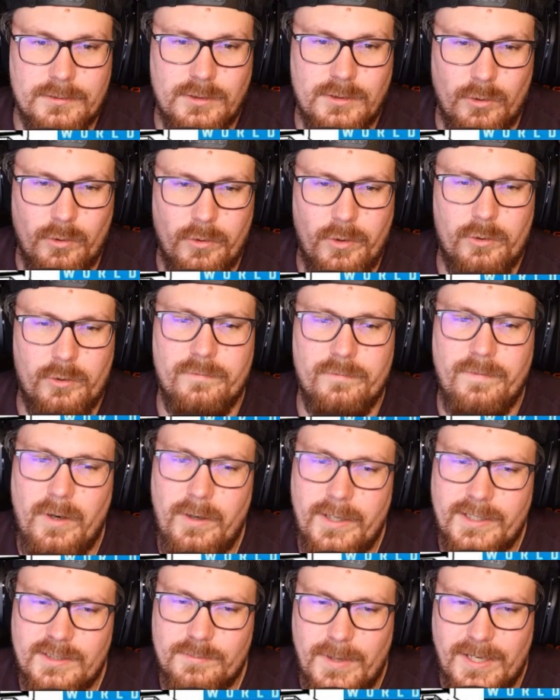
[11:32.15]
So they're
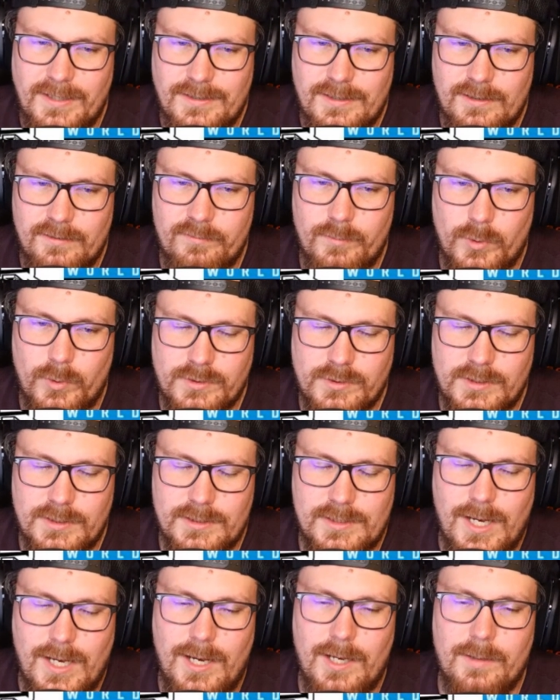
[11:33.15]
very expensive most of
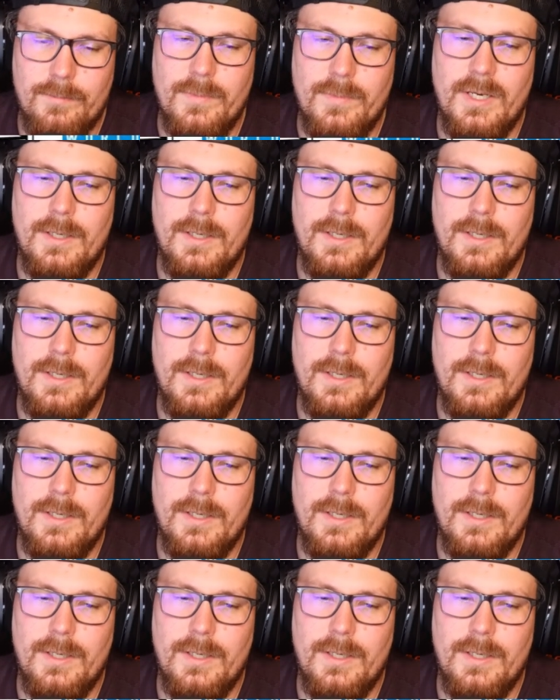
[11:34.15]
the time.